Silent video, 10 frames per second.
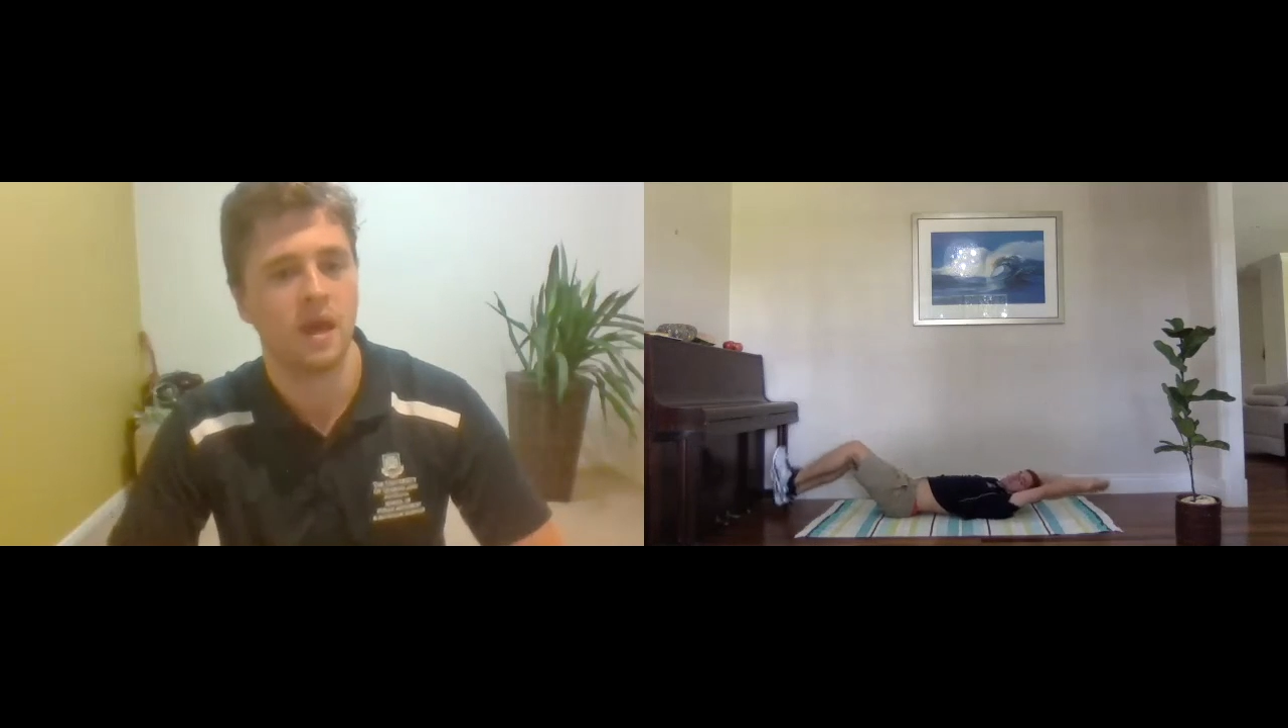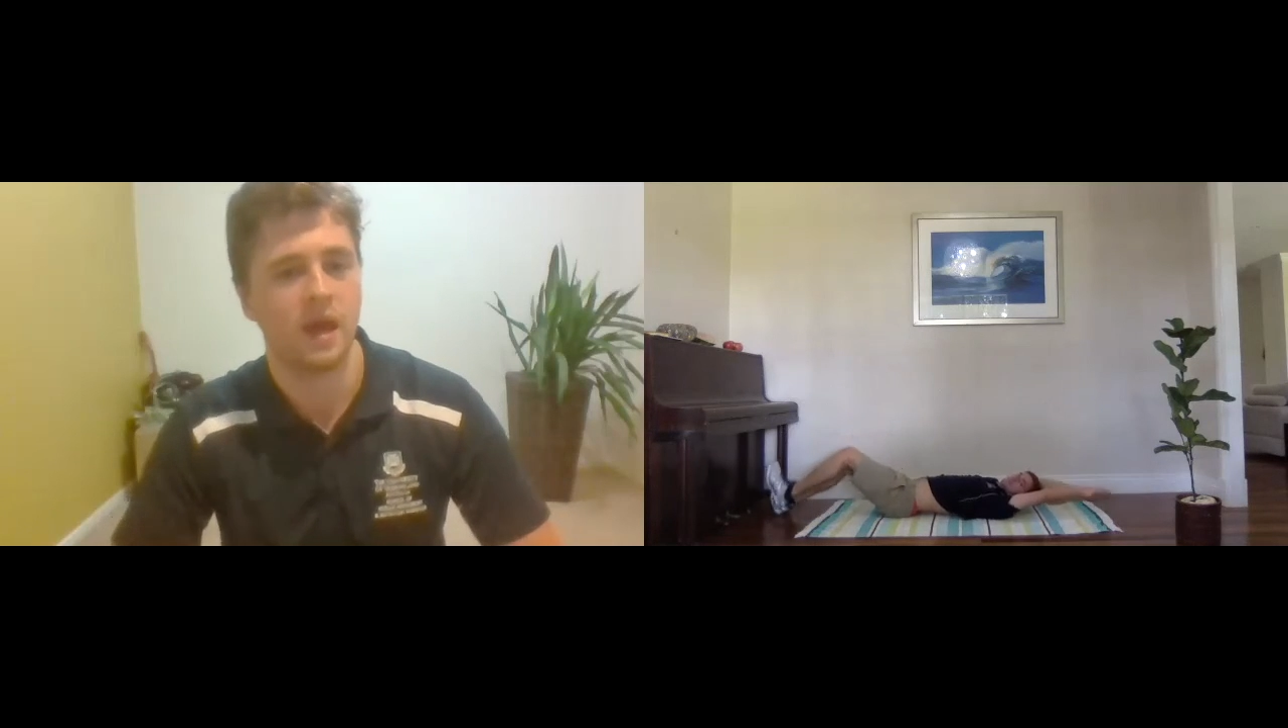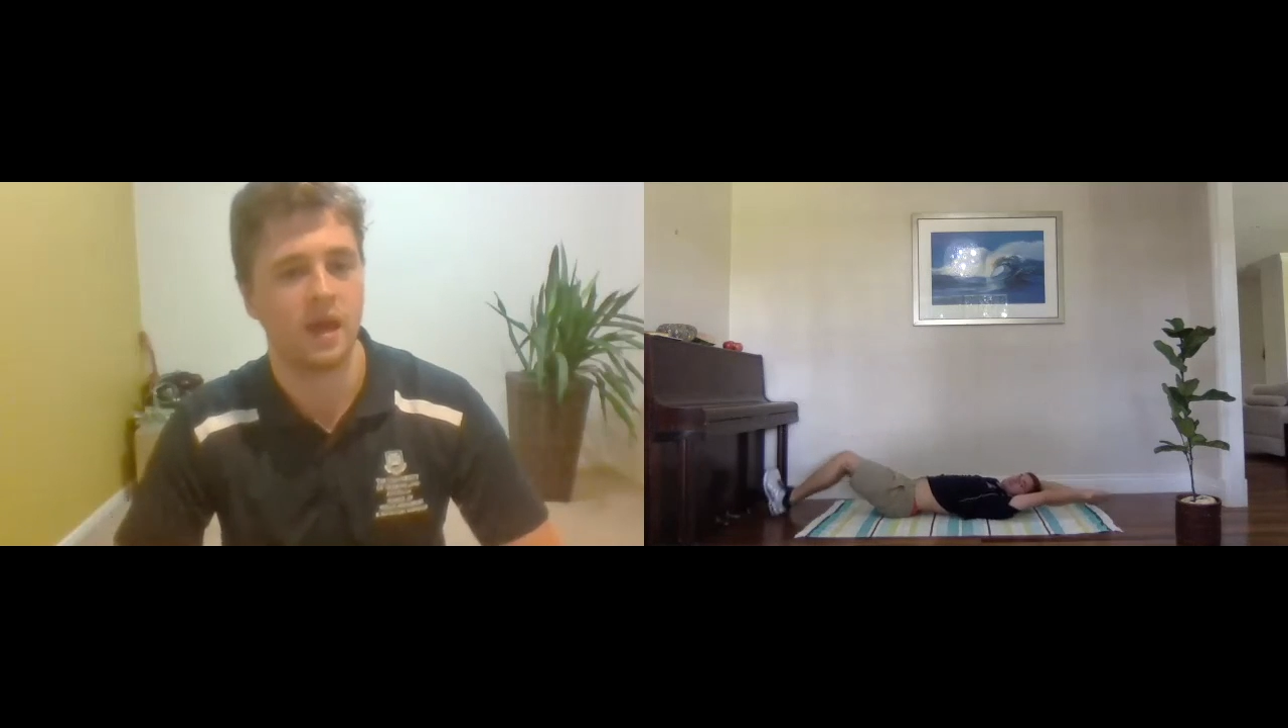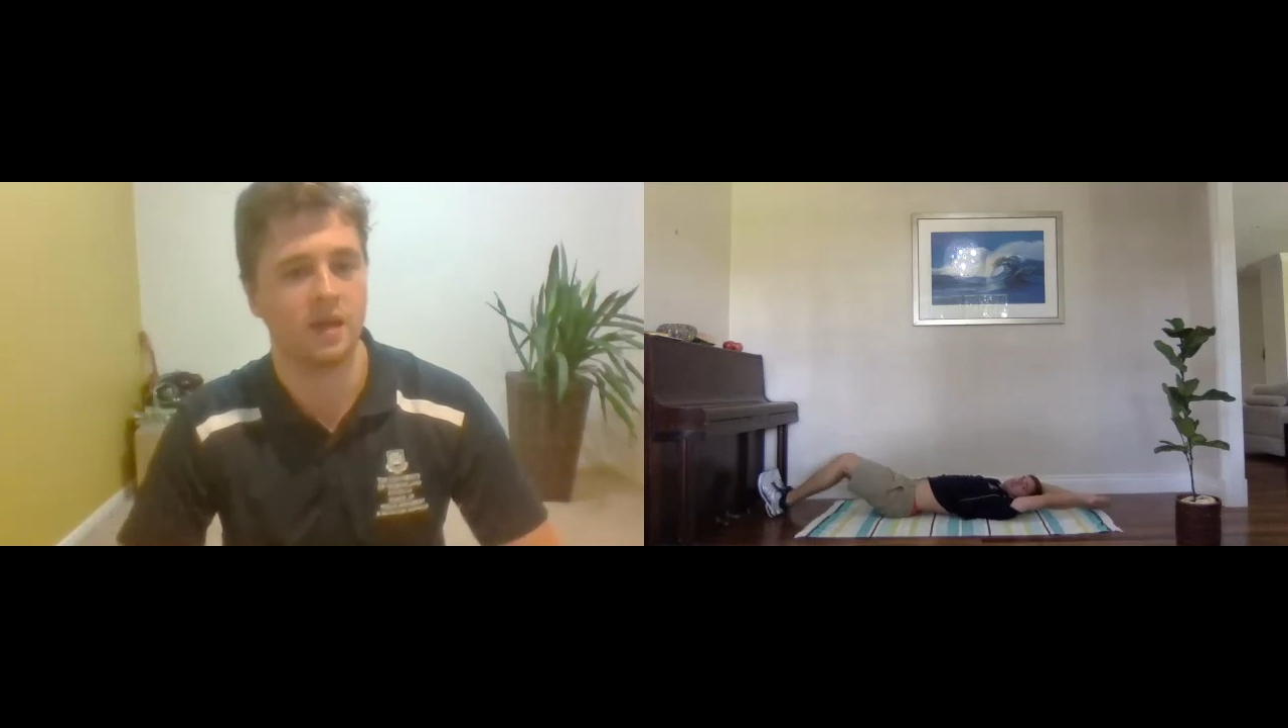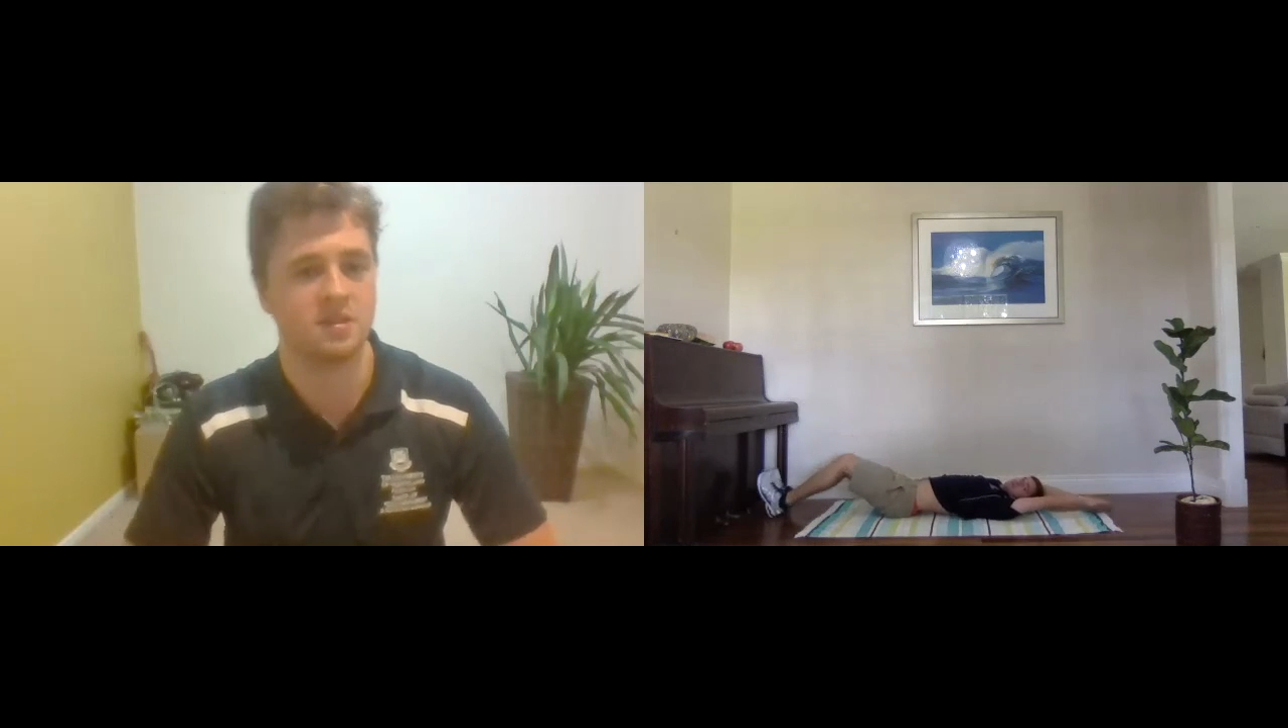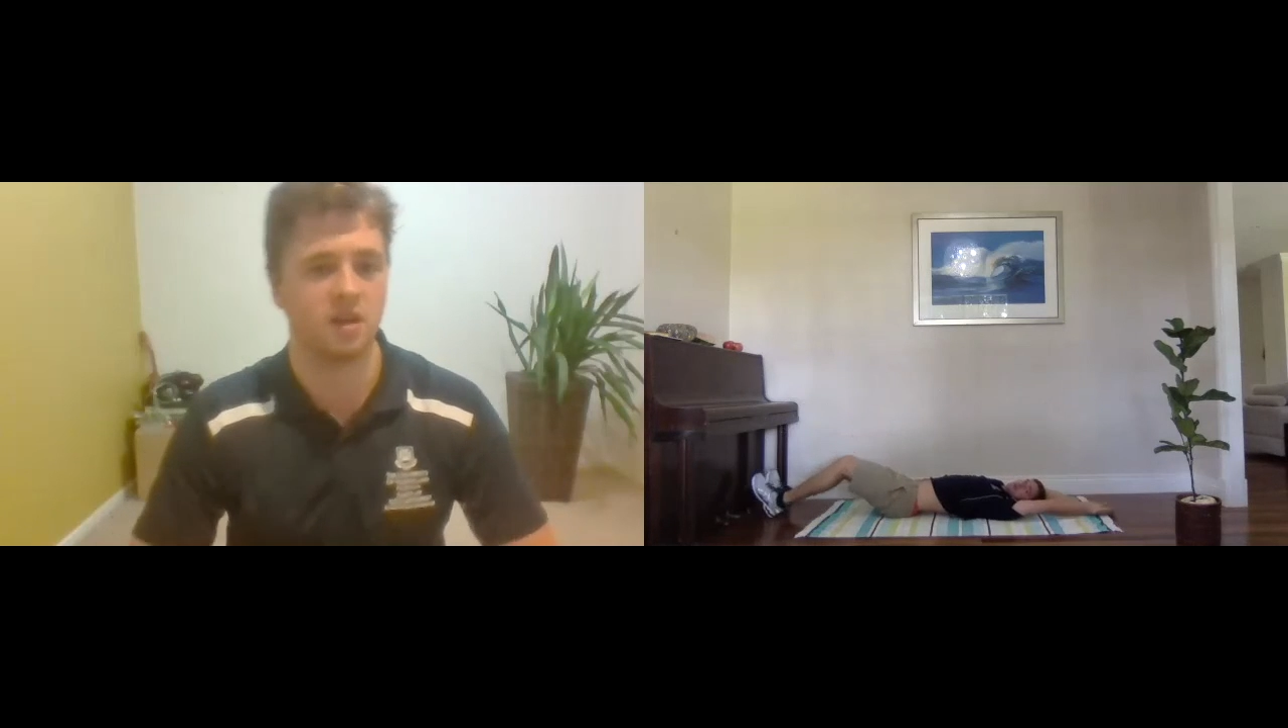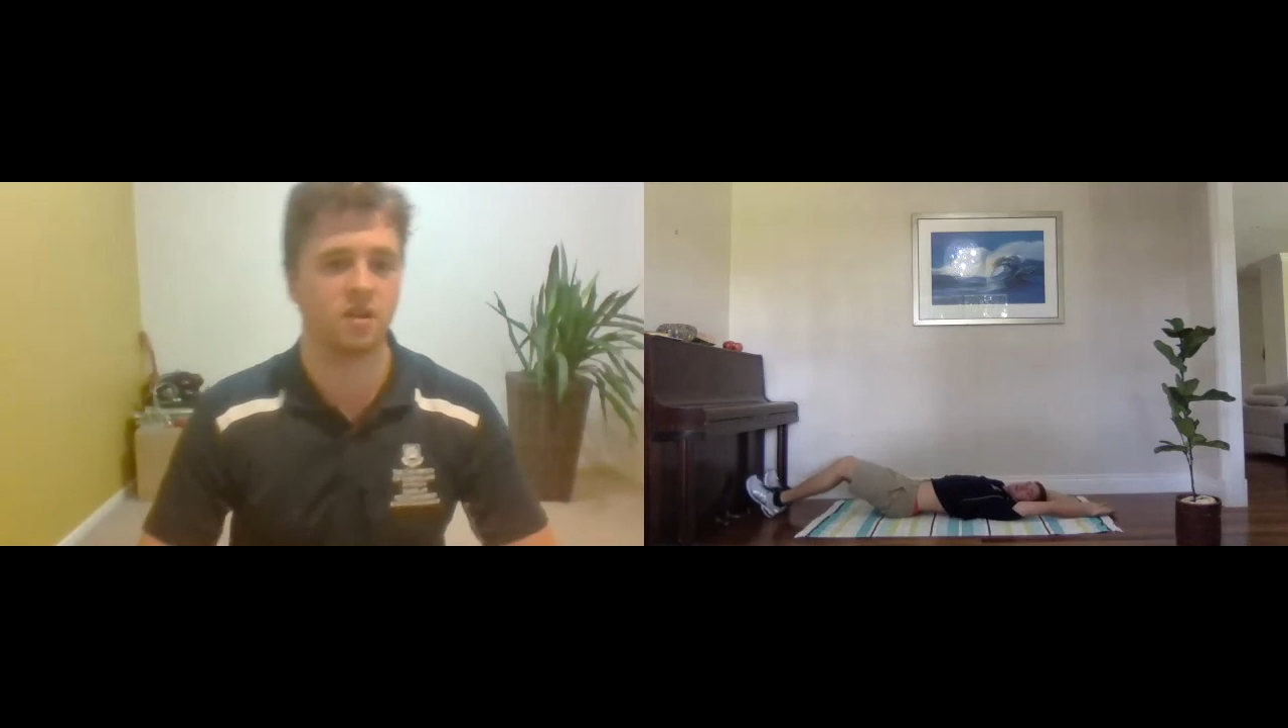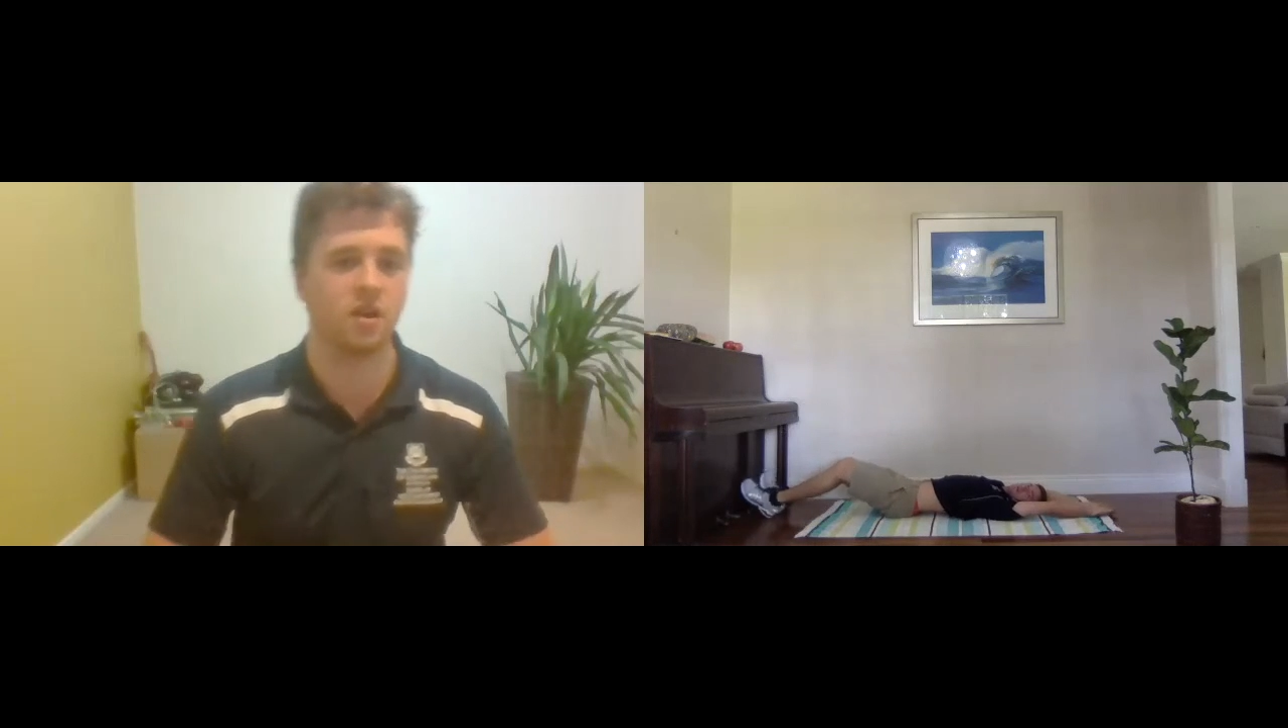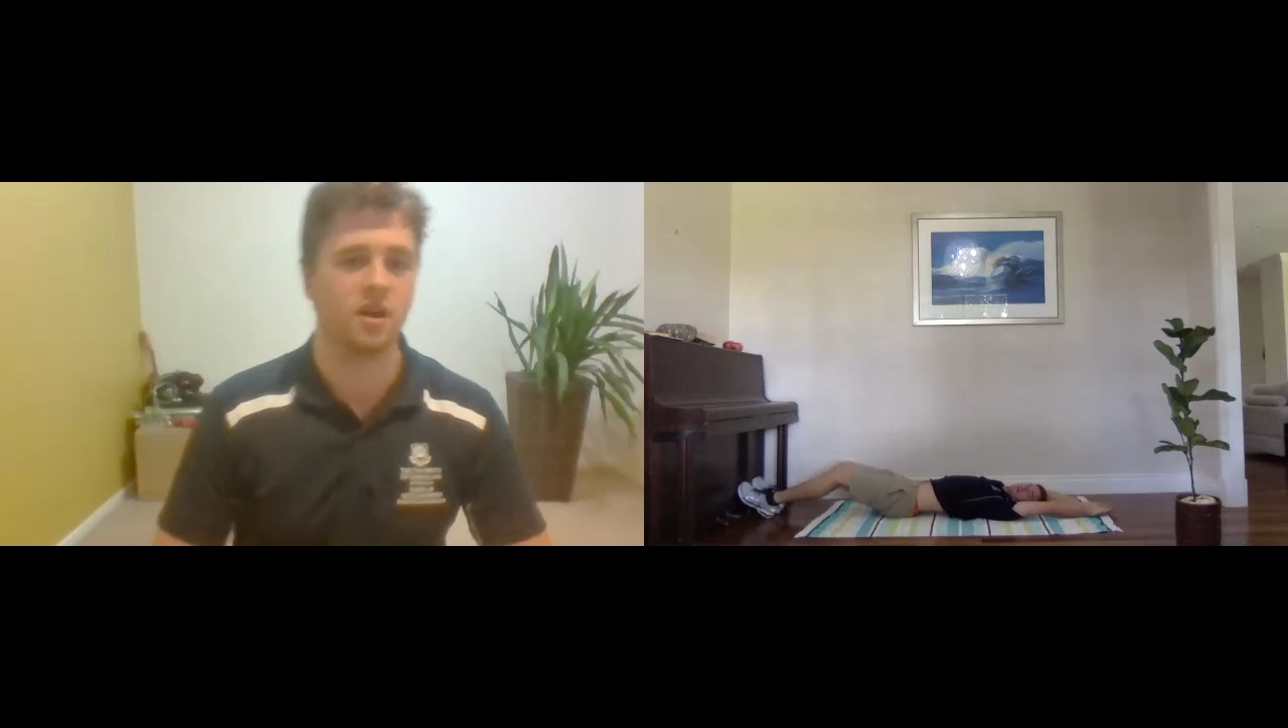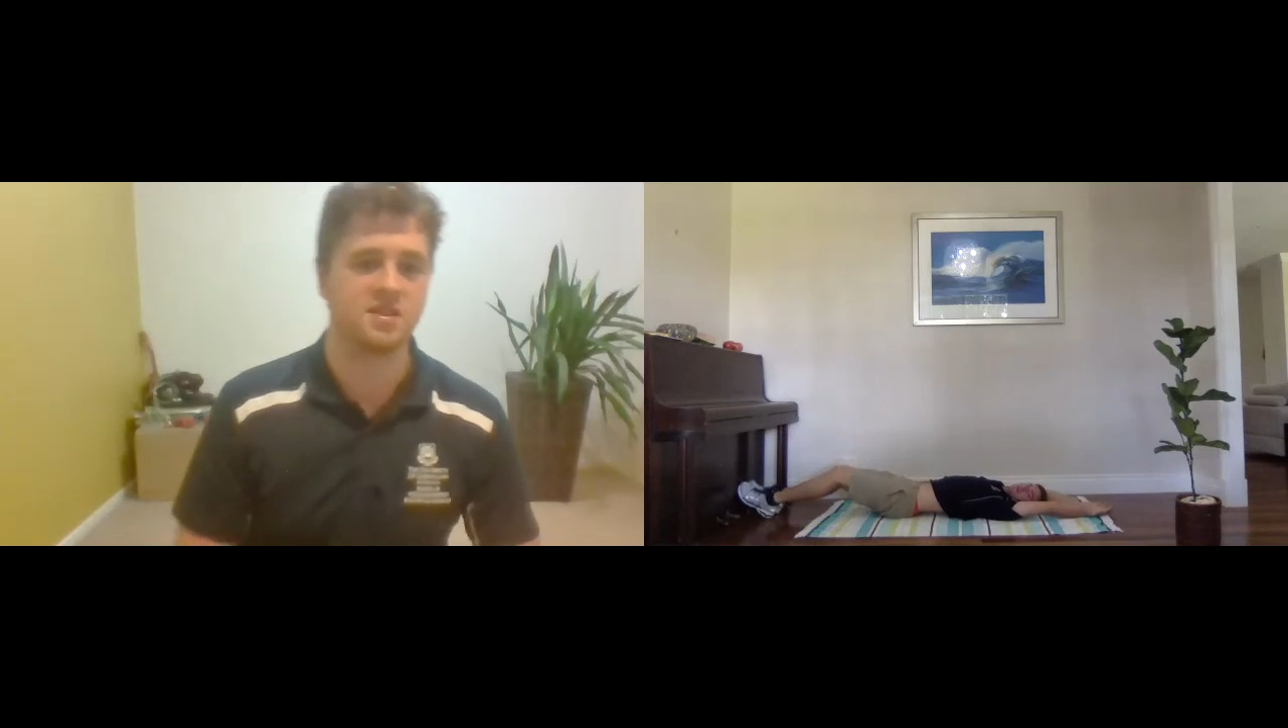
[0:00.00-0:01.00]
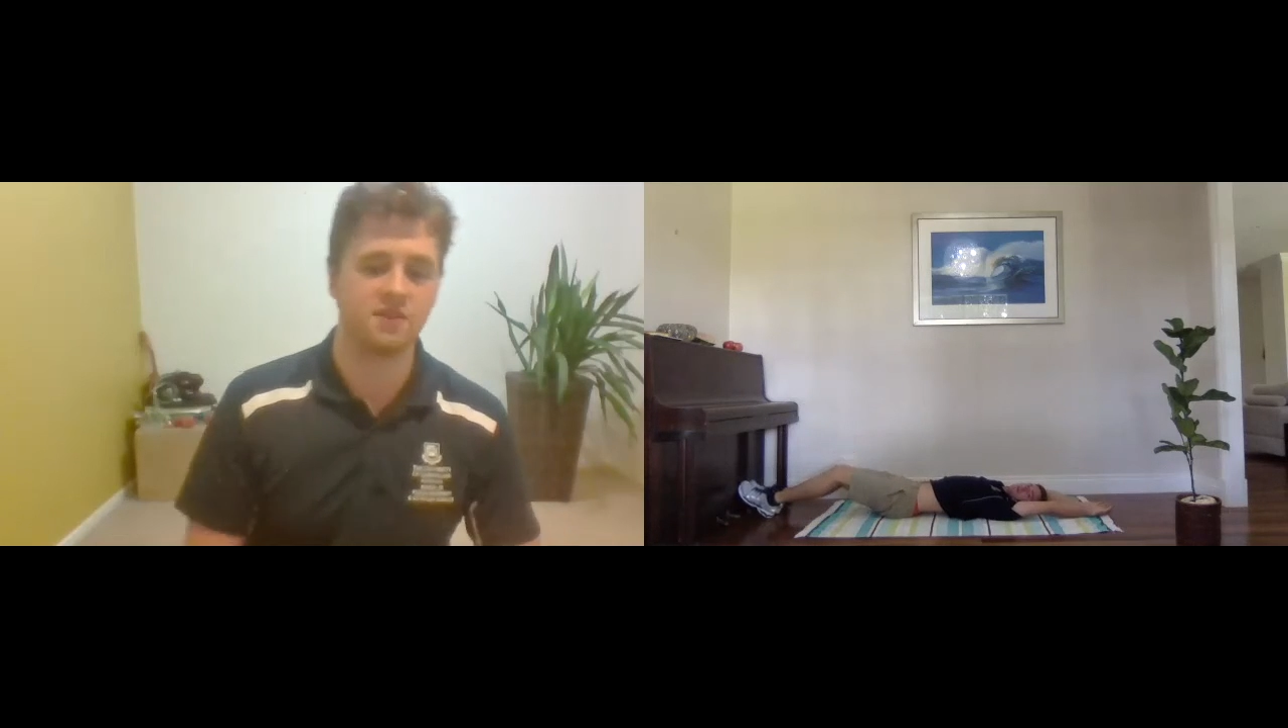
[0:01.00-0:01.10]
and done, guys.